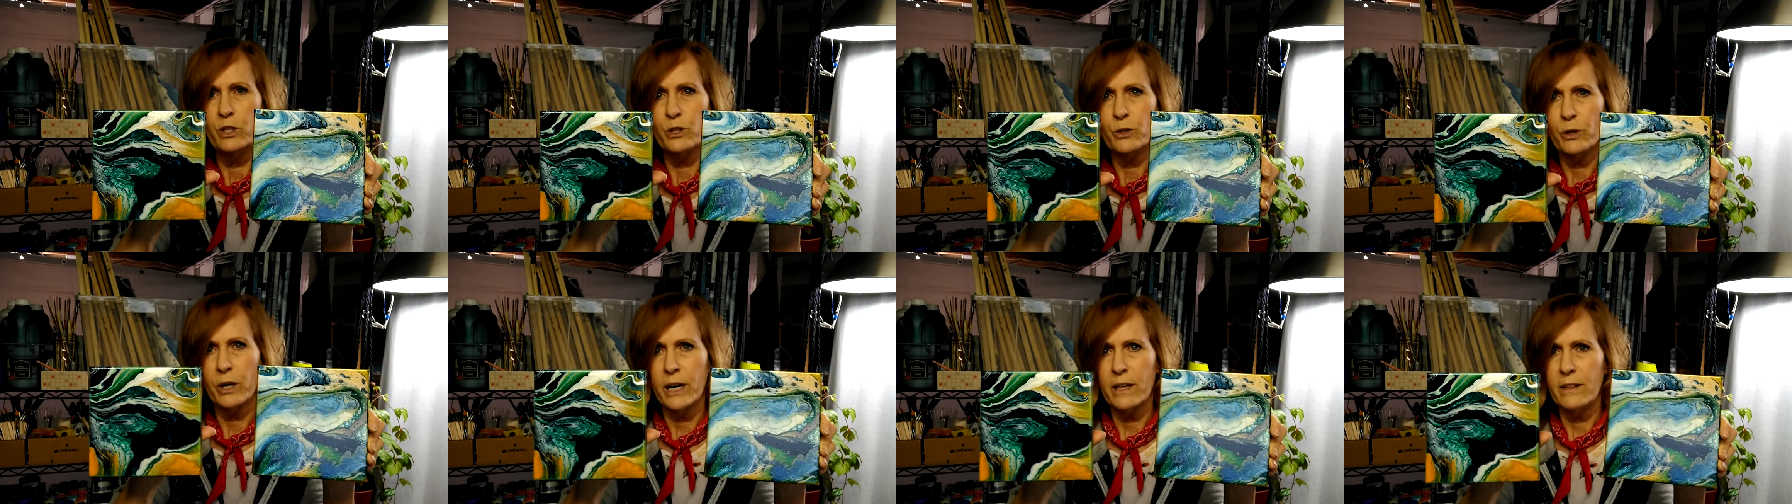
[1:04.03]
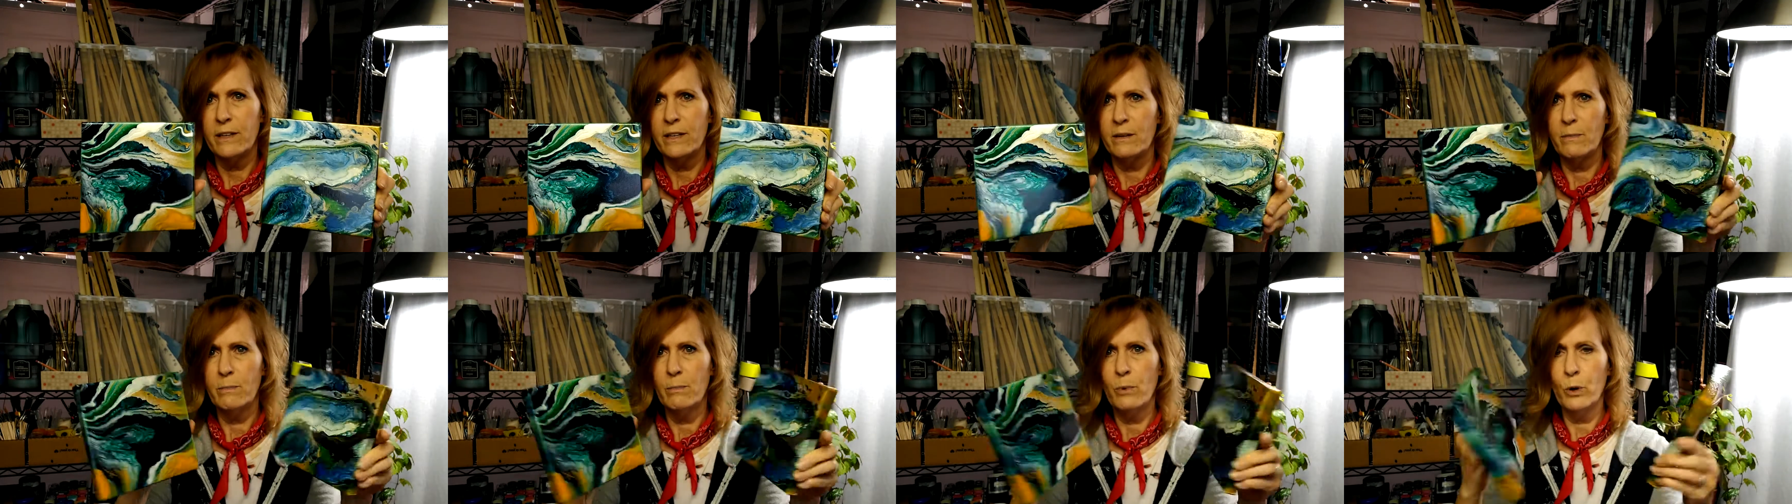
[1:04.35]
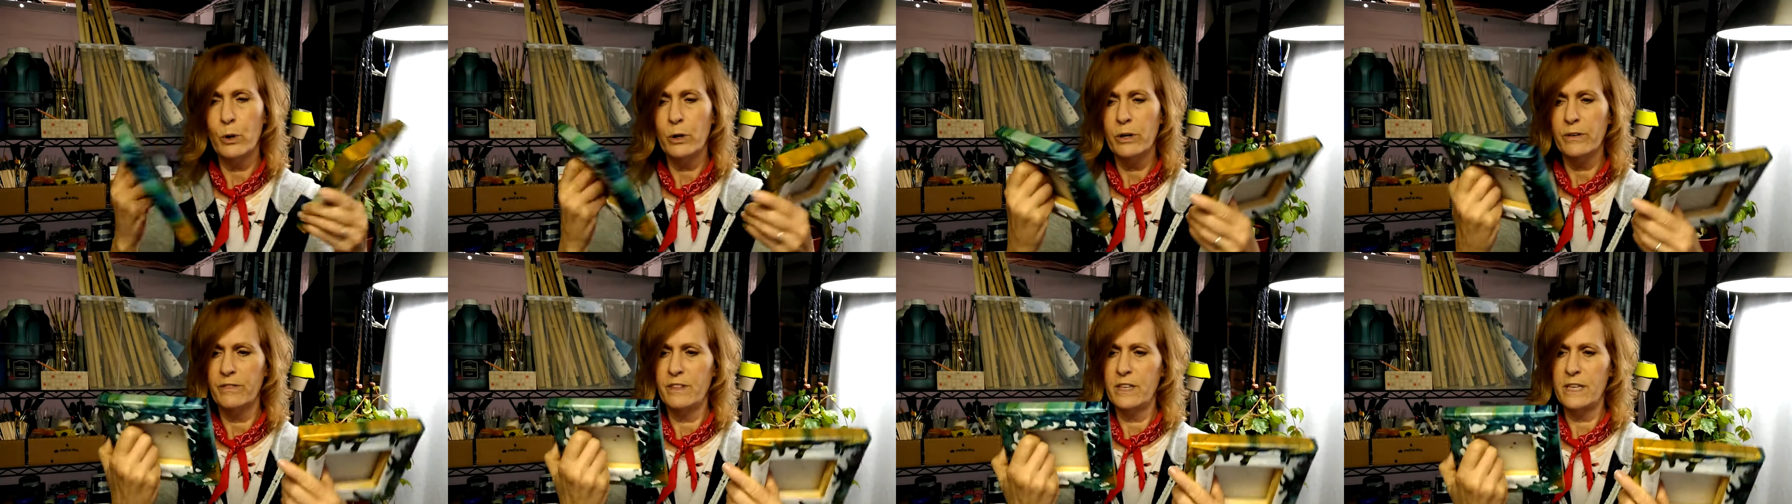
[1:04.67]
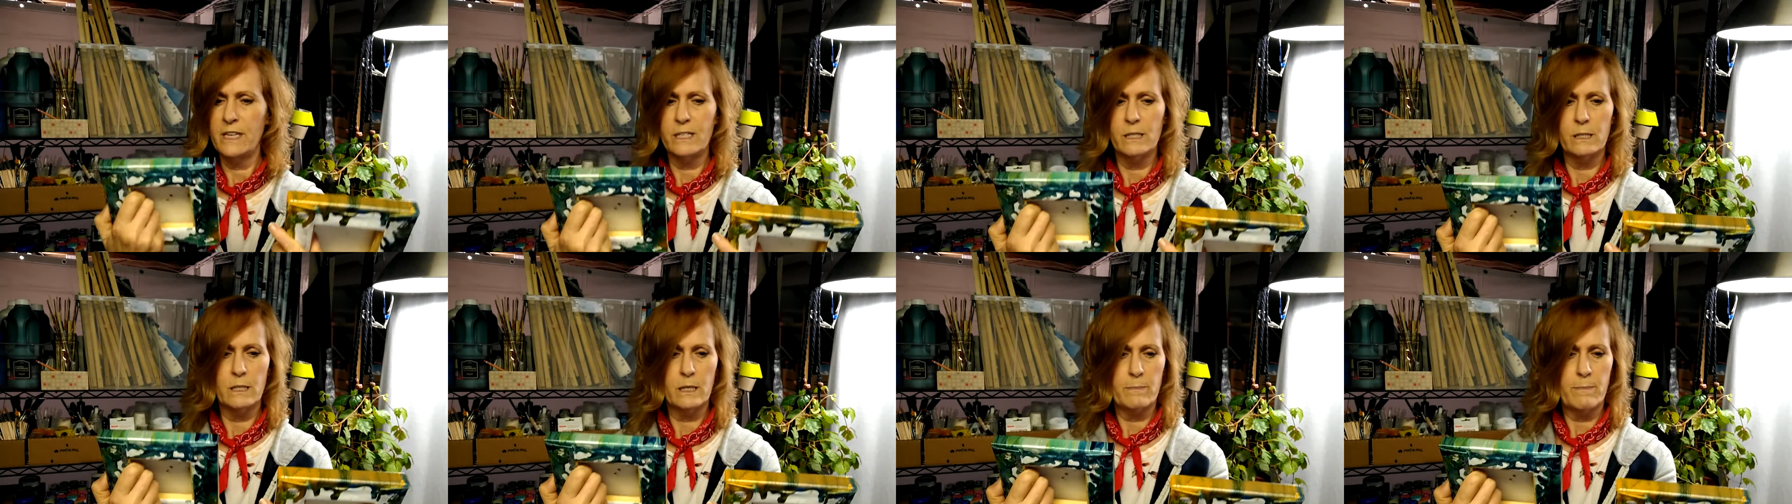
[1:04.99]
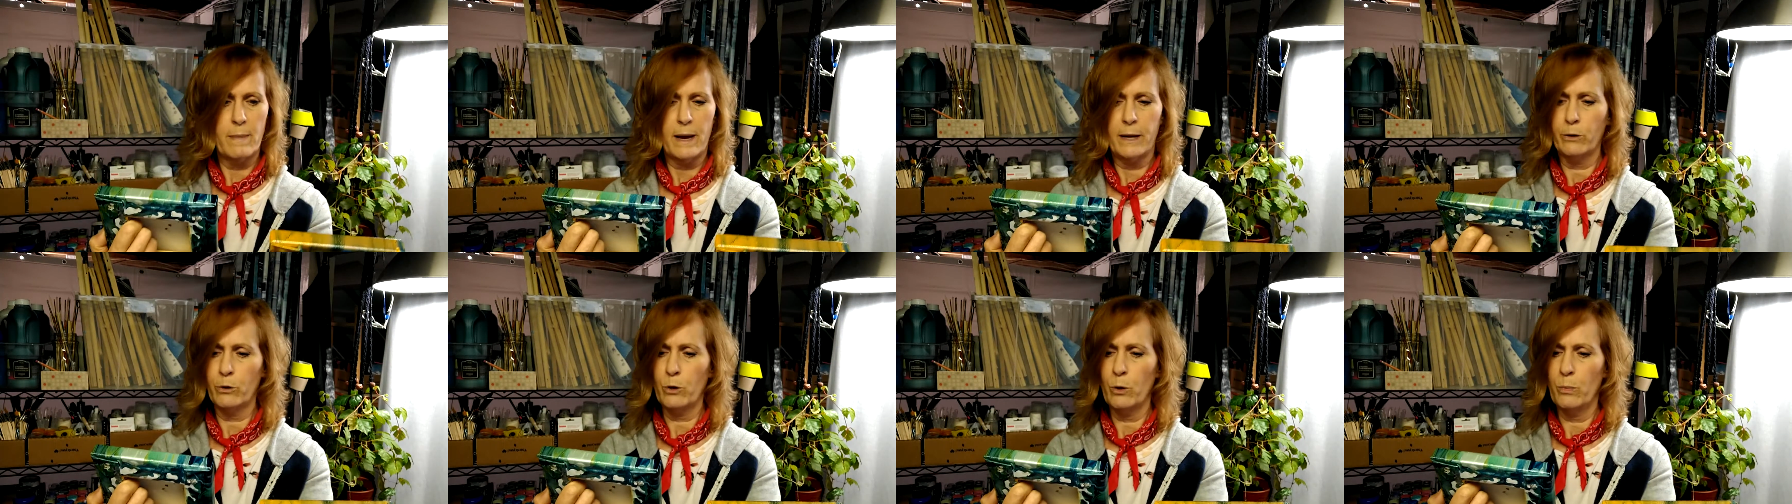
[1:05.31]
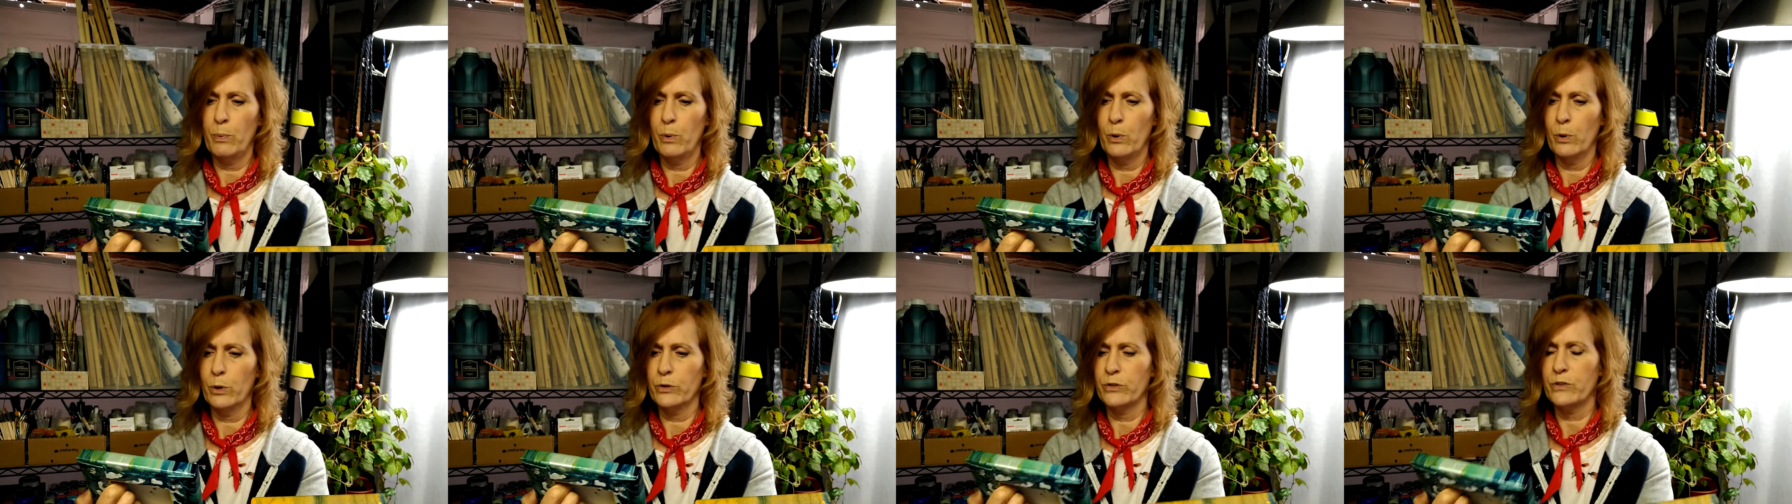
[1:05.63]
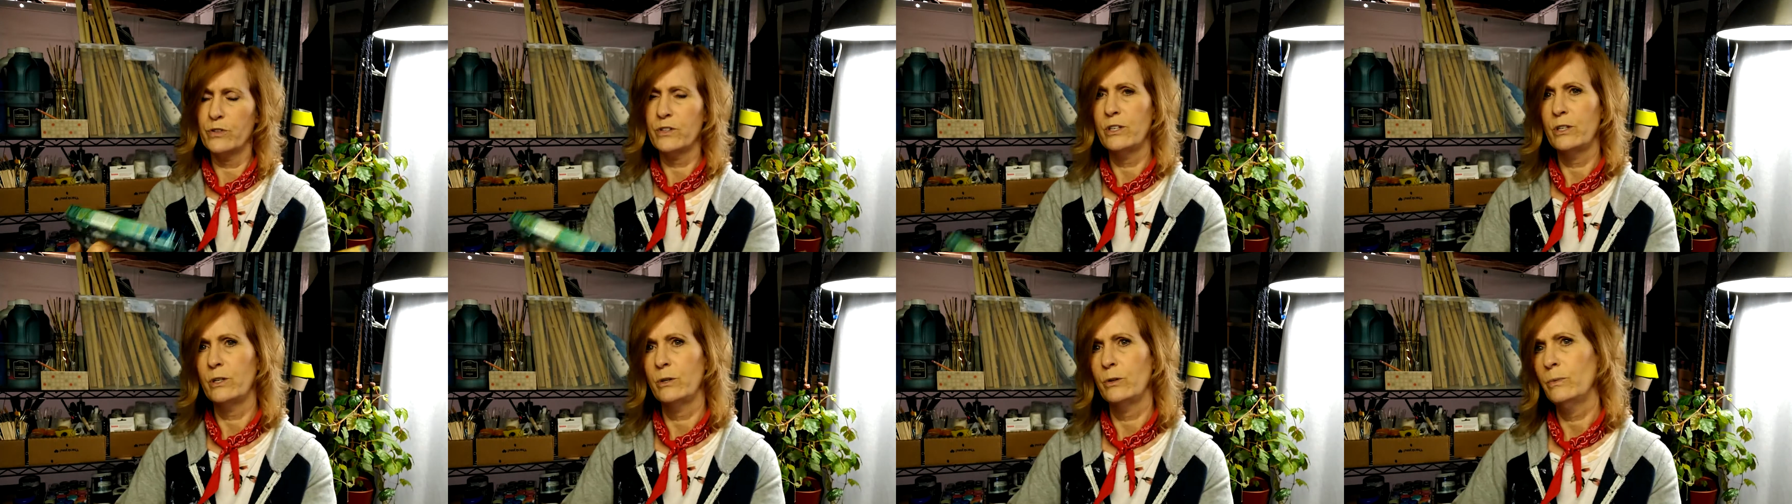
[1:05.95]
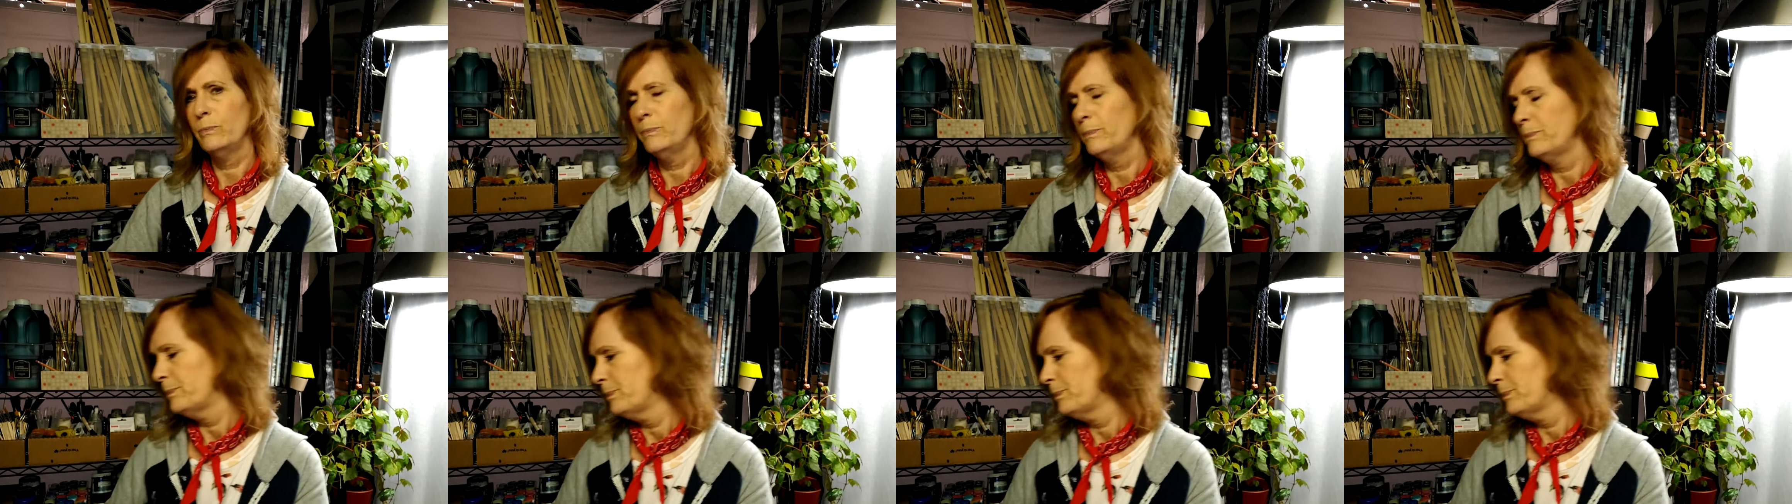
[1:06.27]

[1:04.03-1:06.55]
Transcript: try more of these micro pours soon.